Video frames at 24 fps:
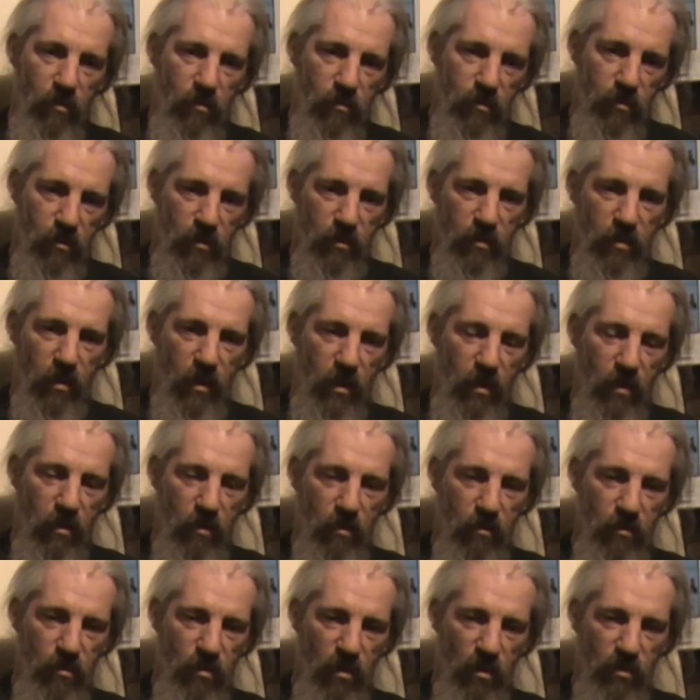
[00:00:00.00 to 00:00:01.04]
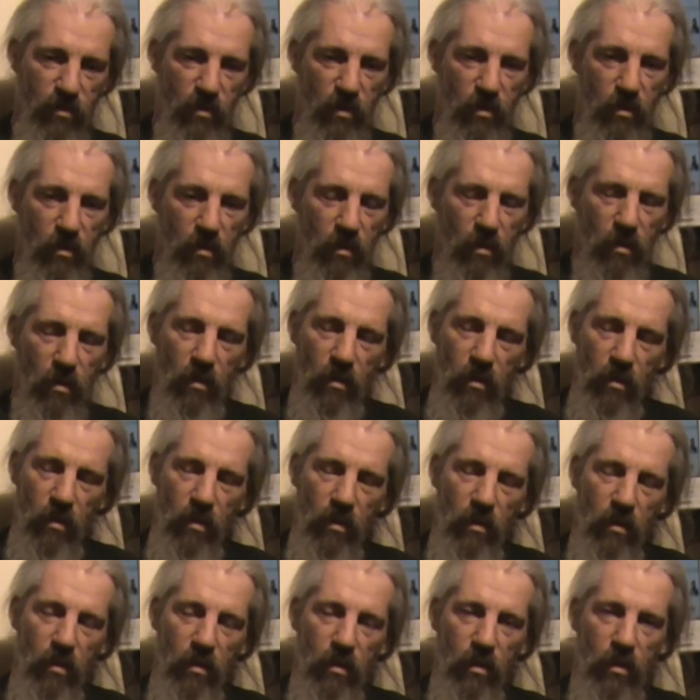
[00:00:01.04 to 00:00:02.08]
should I say, judging,
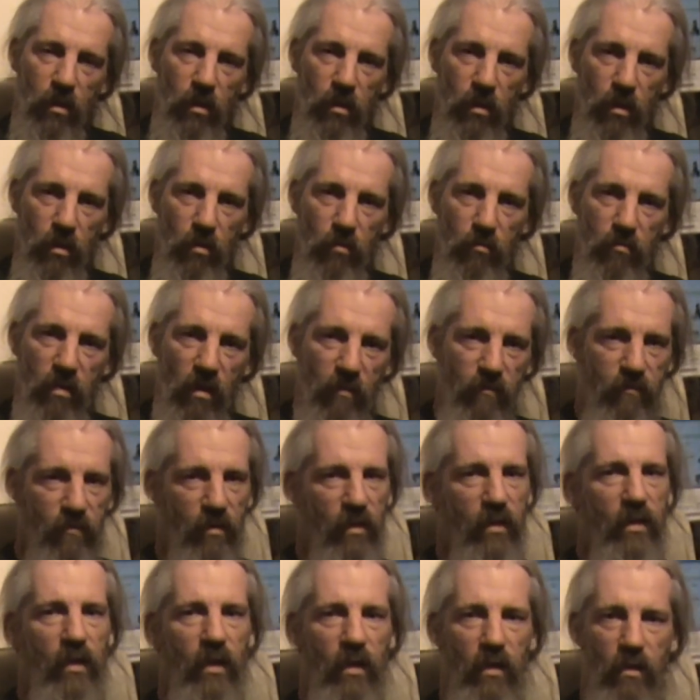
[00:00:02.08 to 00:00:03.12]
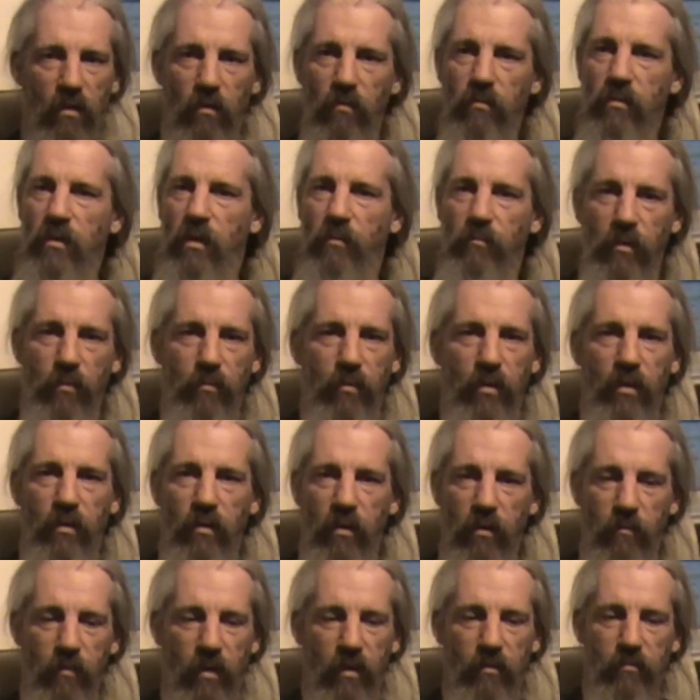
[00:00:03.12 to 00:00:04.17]
can you definitely get in contact with me with your
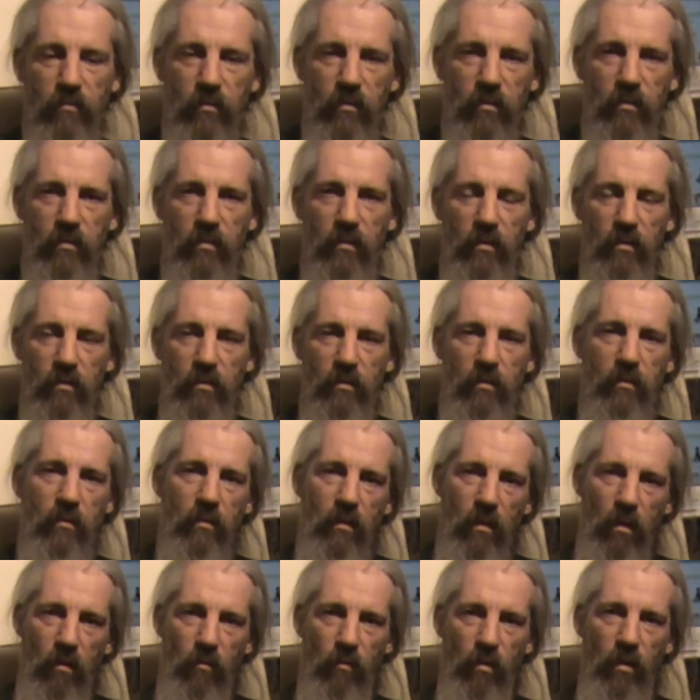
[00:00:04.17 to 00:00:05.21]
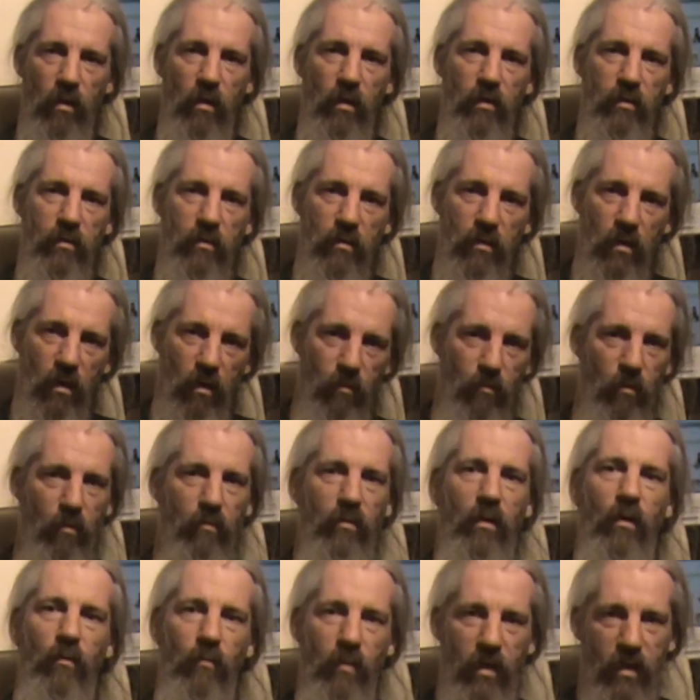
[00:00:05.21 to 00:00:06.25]
emails, because otherwise I won't
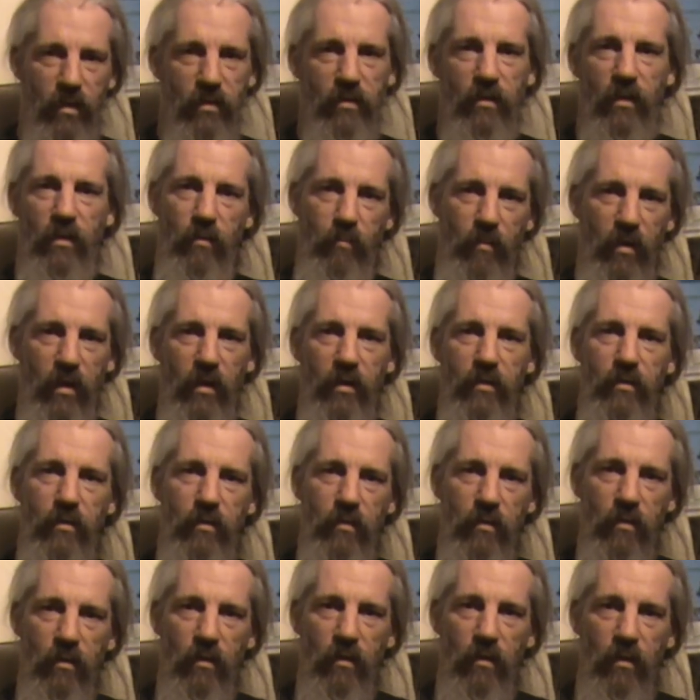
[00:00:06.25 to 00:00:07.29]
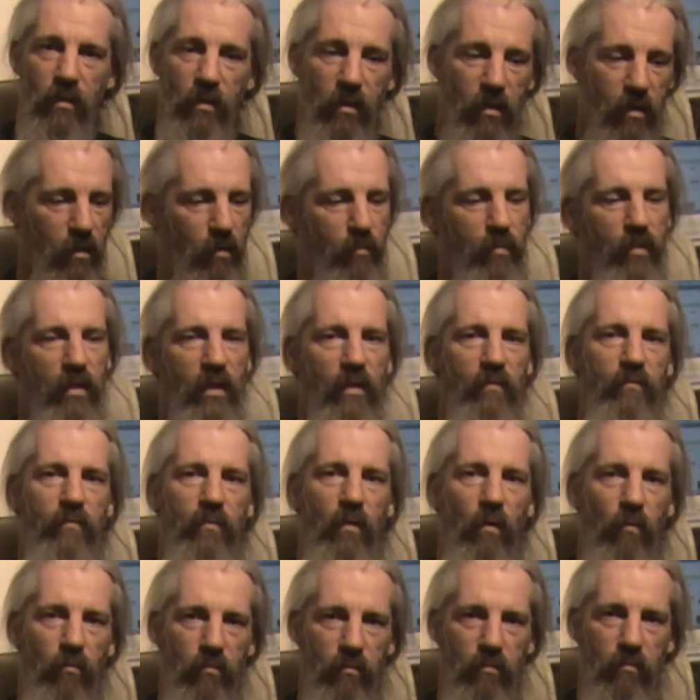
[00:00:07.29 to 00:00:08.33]
know where to send the beers, and I'll be left
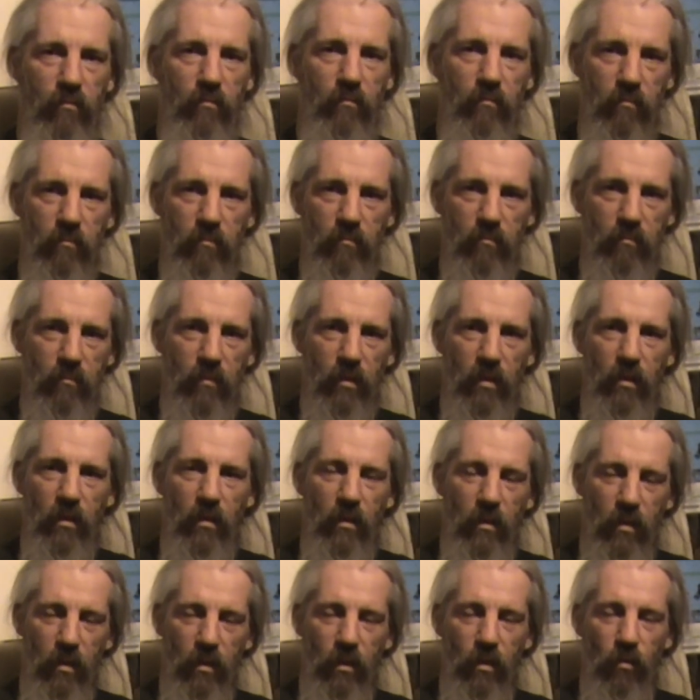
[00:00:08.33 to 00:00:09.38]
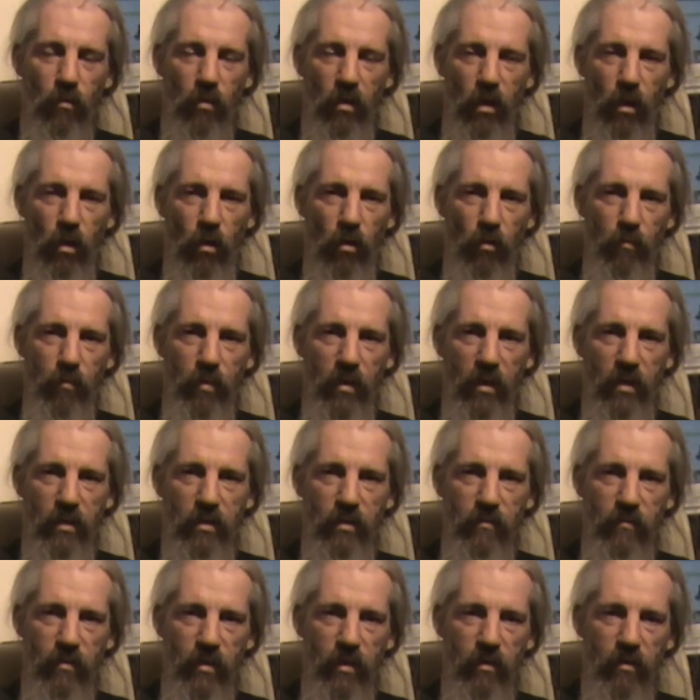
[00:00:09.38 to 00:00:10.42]
holding quite a lot of beers
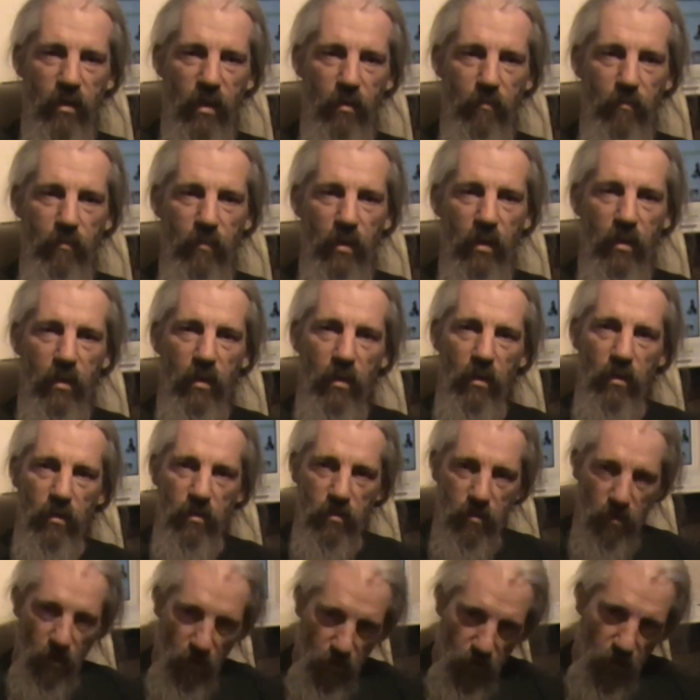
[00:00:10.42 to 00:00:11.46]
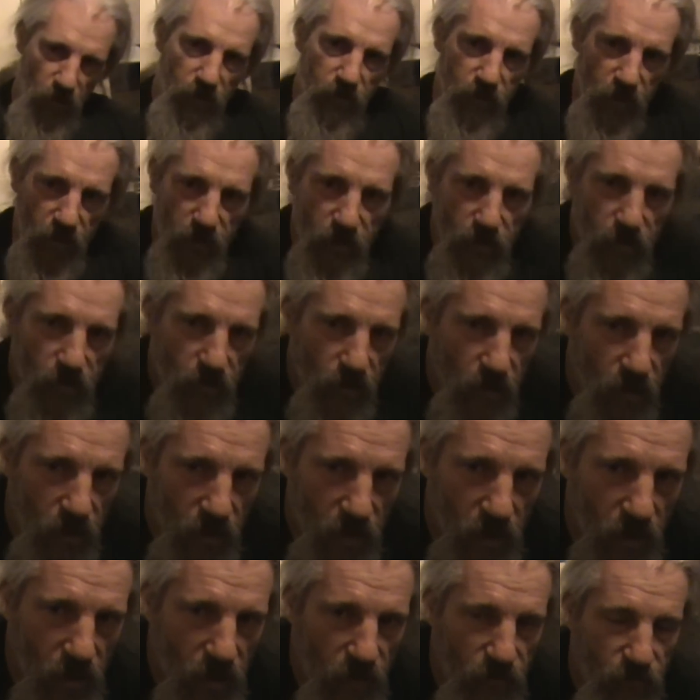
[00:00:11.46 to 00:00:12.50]
if I don't get them. So like I said,
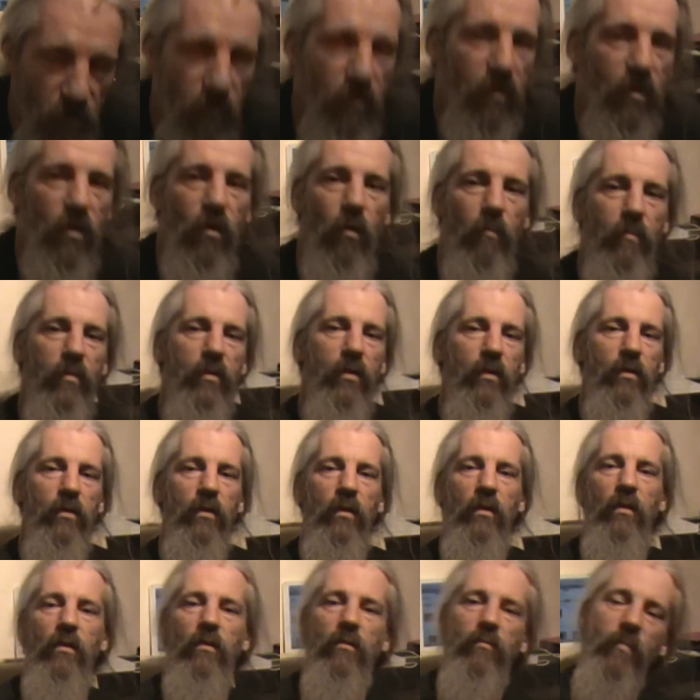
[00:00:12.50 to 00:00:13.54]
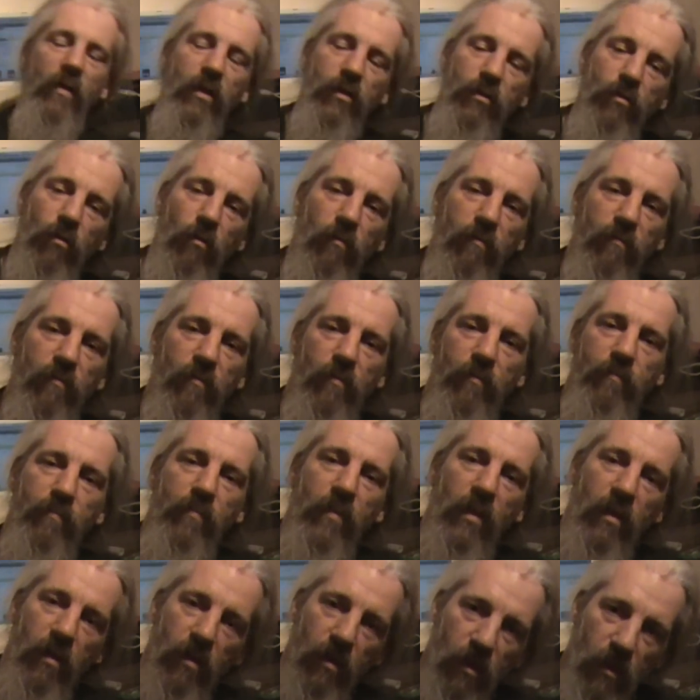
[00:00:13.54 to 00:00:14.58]
if you're in the competition, in the smash off,
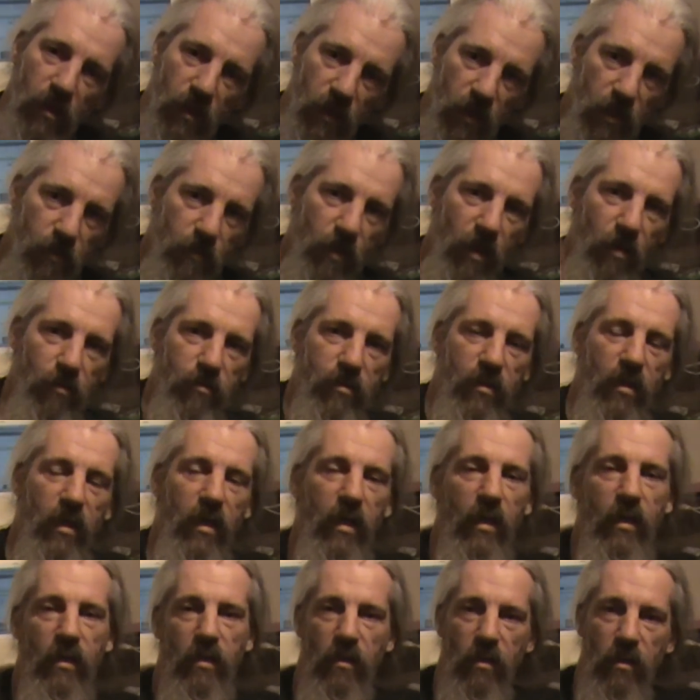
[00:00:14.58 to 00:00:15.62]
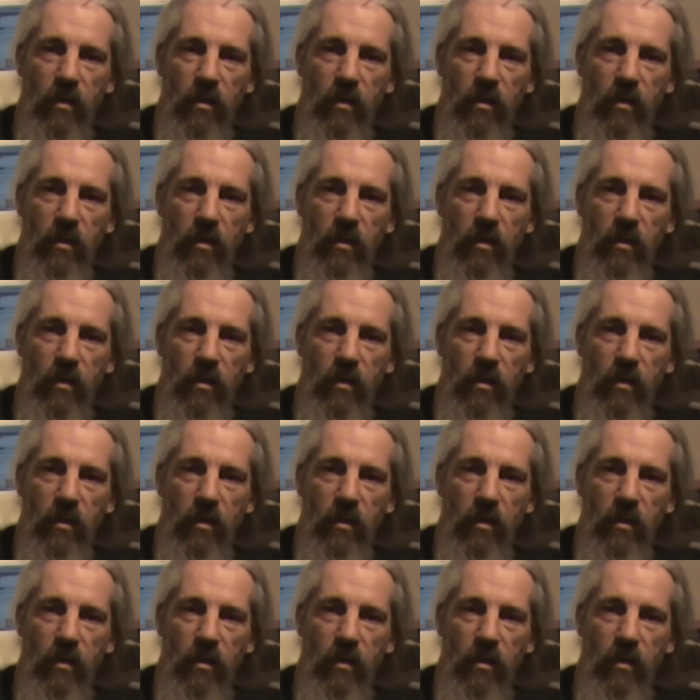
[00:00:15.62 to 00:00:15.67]
email's there,